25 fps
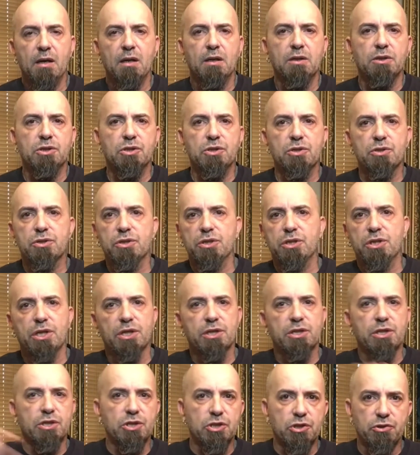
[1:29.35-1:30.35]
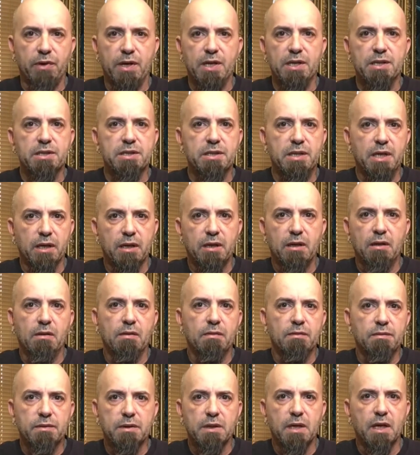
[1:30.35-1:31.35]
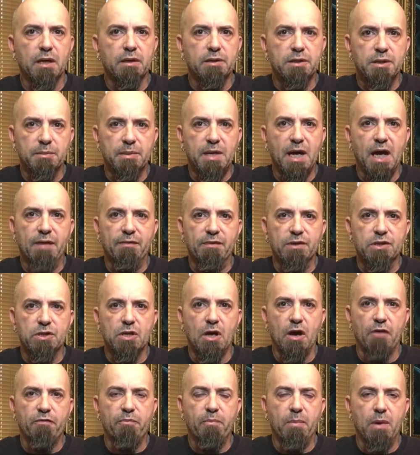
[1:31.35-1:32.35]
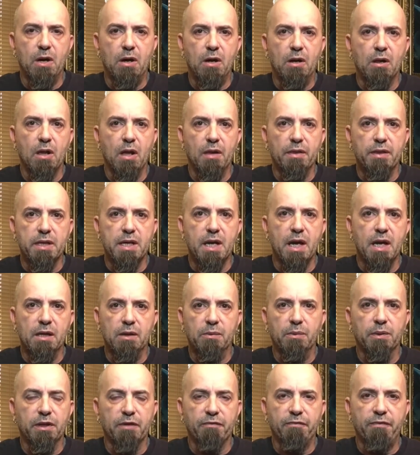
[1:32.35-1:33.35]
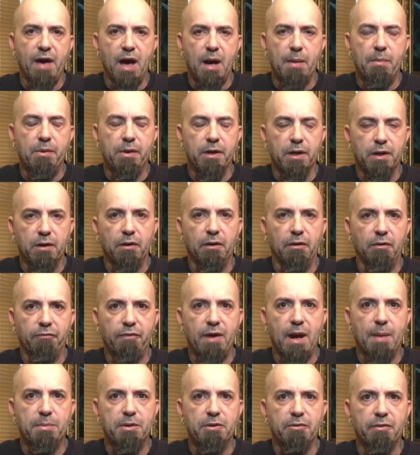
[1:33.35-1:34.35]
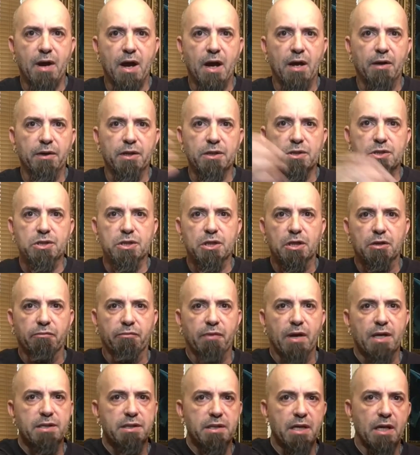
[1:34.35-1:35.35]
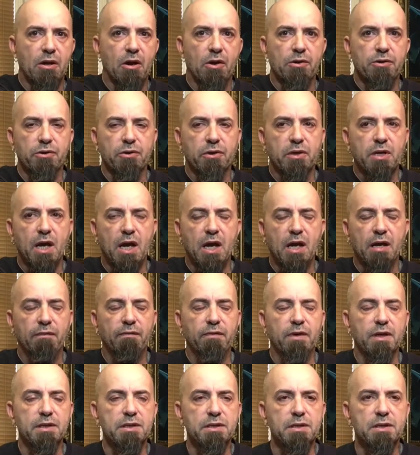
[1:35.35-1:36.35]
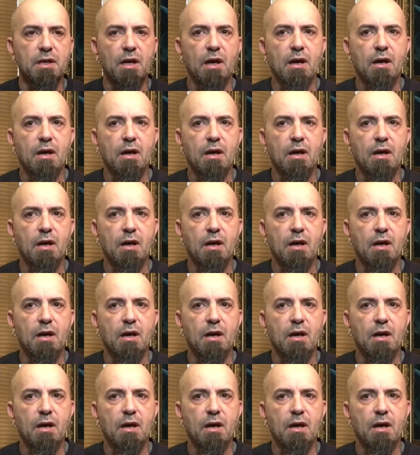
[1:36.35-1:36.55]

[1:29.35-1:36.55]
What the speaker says: It's usually just a straight stick. It's got some kind of a soft ball on the end with the fabric wrapped around it so you can rest that on your canvas.